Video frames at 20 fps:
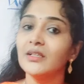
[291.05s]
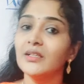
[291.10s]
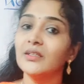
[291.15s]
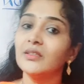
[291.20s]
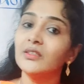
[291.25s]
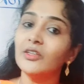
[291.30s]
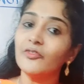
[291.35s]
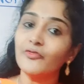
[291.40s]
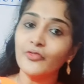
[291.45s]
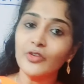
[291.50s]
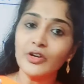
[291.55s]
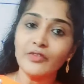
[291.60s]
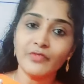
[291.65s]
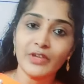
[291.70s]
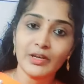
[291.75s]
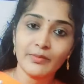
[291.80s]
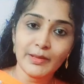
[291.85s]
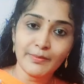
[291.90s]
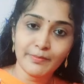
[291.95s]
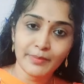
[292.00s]
the food will
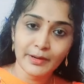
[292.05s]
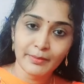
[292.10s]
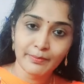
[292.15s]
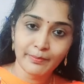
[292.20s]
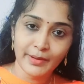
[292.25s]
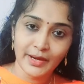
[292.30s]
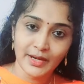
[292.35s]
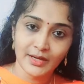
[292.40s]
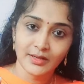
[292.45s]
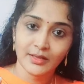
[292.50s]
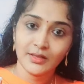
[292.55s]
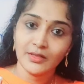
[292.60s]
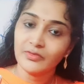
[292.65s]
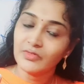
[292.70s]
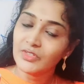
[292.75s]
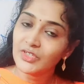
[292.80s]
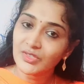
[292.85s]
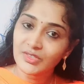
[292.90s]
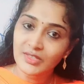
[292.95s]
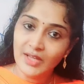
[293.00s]
be prepared, which
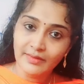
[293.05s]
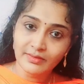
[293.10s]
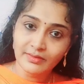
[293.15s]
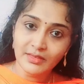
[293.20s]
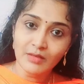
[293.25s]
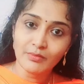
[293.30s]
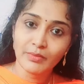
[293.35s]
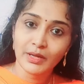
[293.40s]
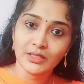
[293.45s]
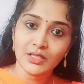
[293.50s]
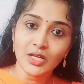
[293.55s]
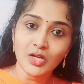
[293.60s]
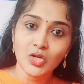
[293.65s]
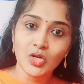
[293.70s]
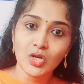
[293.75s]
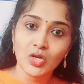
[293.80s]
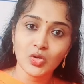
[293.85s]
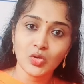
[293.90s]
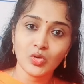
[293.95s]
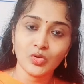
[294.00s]
is nothing but the
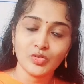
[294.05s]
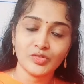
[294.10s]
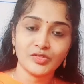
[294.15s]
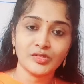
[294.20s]
glucose.